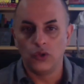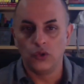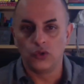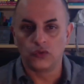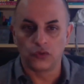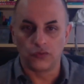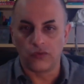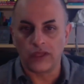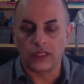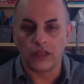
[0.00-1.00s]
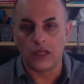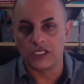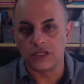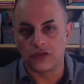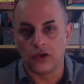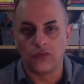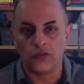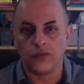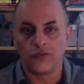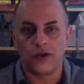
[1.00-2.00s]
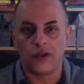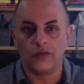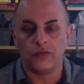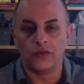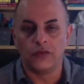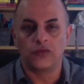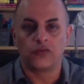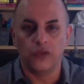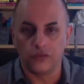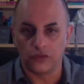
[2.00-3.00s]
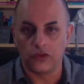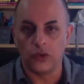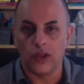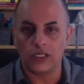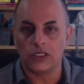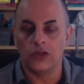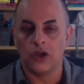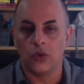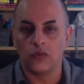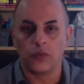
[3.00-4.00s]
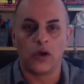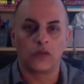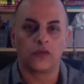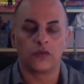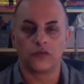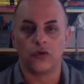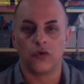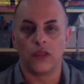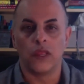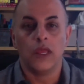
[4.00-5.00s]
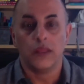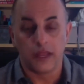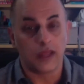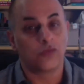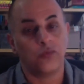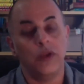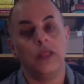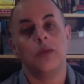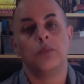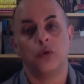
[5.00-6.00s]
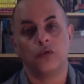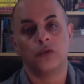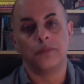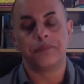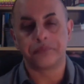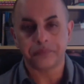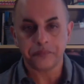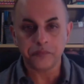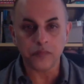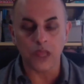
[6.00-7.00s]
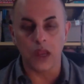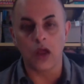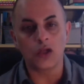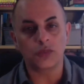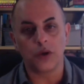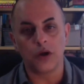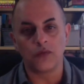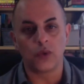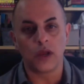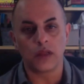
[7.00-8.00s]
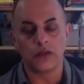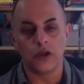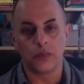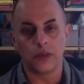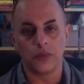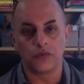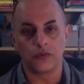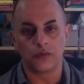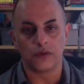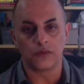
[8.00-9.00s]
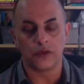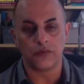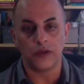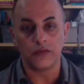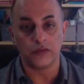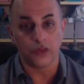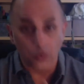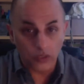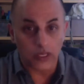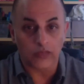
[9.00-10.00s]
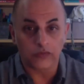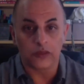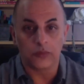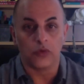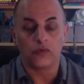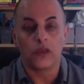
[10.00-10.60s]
sort of recognize yourself and your friends and the streets that you actually know as part of the story. Now, that's really important. A large part of why young people sometimes don't read is they don't connect to the books.